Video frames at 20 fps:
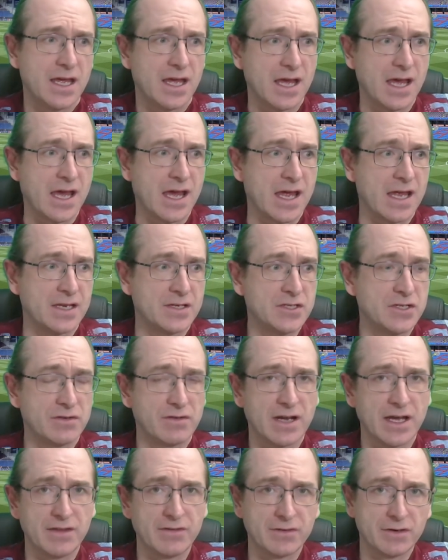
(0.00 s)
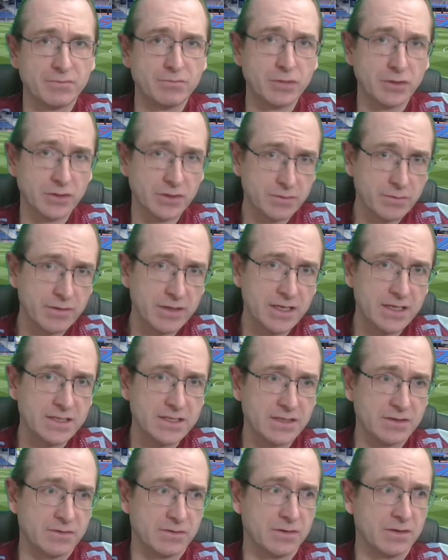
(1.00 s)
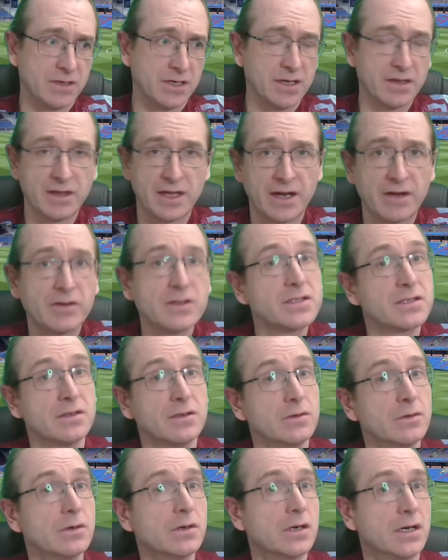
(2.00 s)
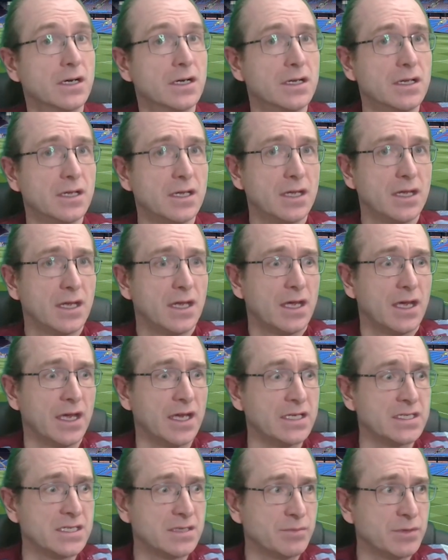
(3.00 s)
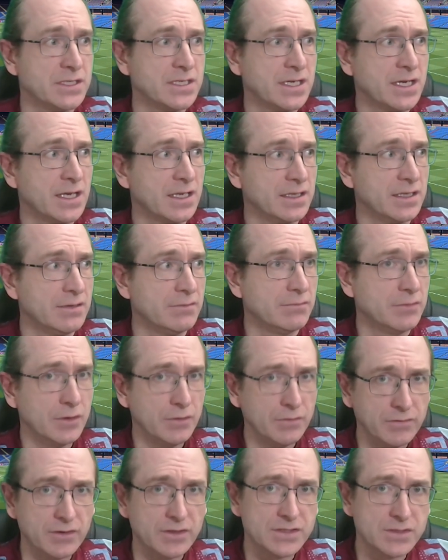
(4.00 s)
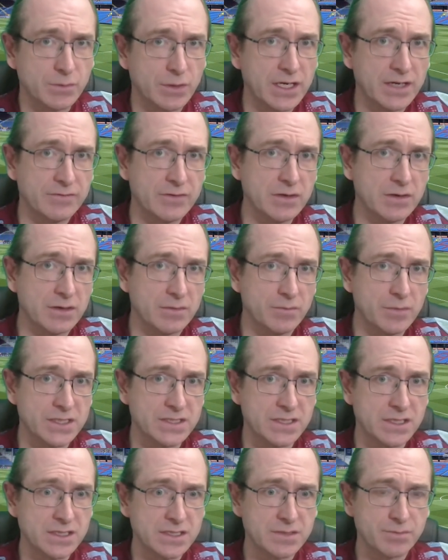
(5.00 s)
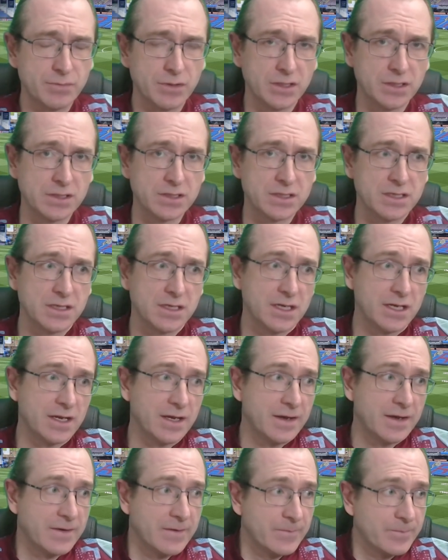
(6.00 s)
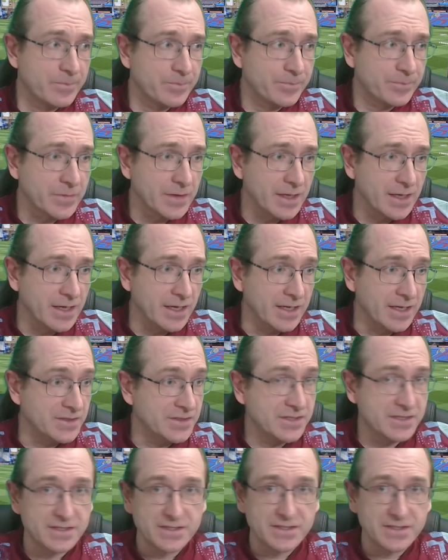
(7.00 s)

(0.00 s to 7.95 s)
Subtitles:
and you're either on board with it or there is the door. It's a particularly ruthless way of doing business, but it's a